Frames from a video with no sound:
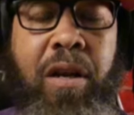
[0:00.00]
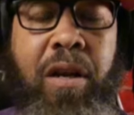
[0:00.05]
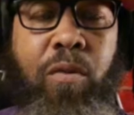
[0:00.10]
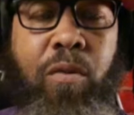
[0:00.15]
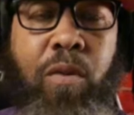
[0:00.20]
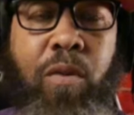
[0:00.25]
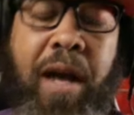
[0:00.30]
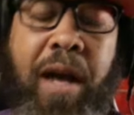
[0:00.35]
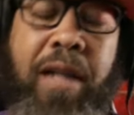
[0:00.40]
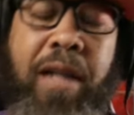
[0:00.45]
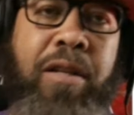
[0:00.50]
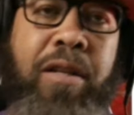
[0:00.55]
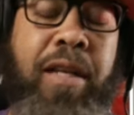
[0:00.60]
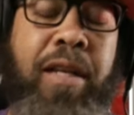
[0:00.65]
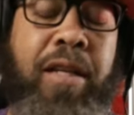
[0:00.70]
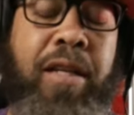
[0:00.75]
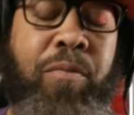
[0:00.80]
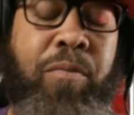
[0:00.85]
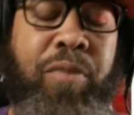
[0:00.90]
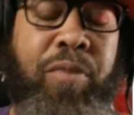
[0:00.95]
When I
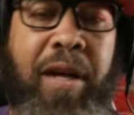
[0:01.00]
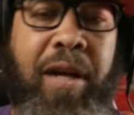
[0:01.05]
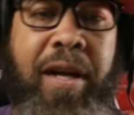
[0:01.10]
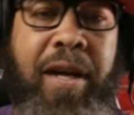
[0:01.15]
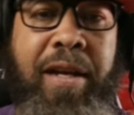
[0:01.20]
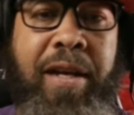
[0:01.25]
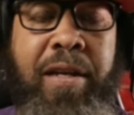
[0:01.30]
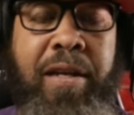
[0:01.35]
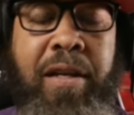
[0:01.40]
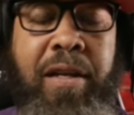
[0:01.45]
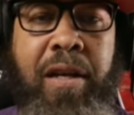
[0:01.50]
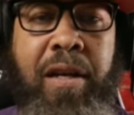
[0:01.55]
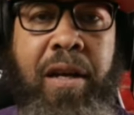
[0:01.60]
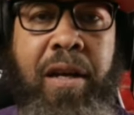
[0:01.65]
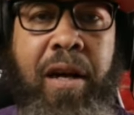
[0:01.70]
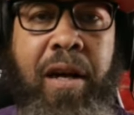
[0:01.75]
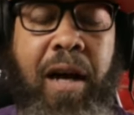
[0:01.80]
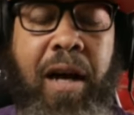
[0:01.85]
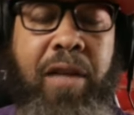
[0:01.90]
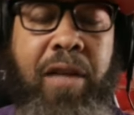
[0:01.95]
looked at the play,
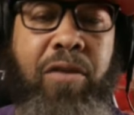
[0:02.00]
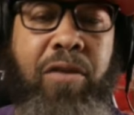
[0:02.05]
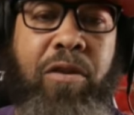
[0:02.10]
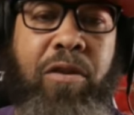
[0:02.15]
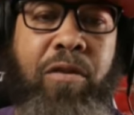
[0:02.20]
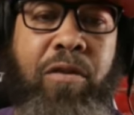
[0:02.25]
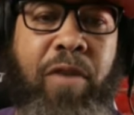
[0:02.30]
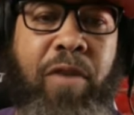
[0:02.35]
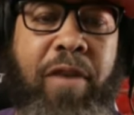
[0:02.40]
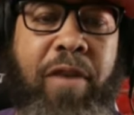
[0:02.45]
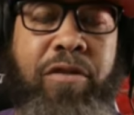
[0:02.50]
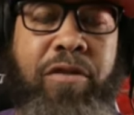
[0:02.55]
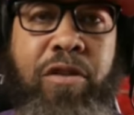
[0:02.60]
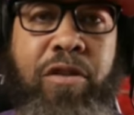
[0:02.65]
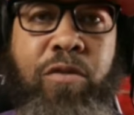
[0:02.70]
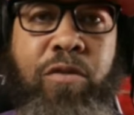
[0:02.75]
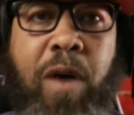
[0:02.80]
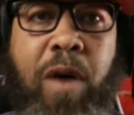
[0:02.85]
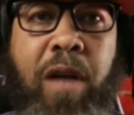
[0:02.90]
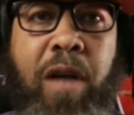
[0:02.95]
I thought the ref should
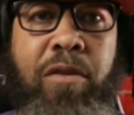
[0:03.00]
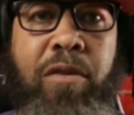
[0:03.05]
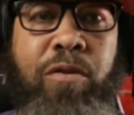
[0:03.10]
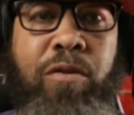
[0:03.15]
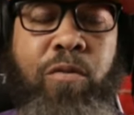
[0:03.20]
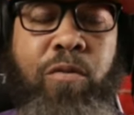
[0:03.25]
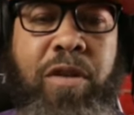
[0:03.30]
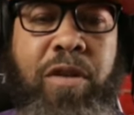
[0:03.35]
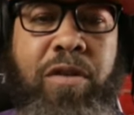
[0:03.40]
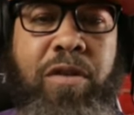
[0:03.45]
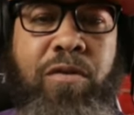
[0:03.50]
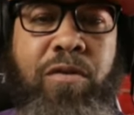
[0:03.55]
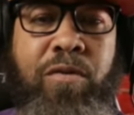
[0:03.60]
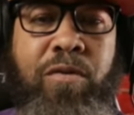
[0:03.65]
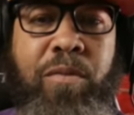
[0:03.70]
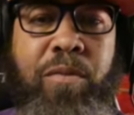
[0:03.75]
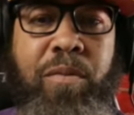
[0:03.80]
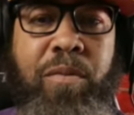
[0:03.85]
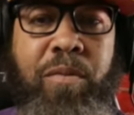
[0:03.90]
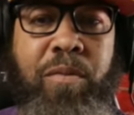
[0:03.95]
have swallowed the whistle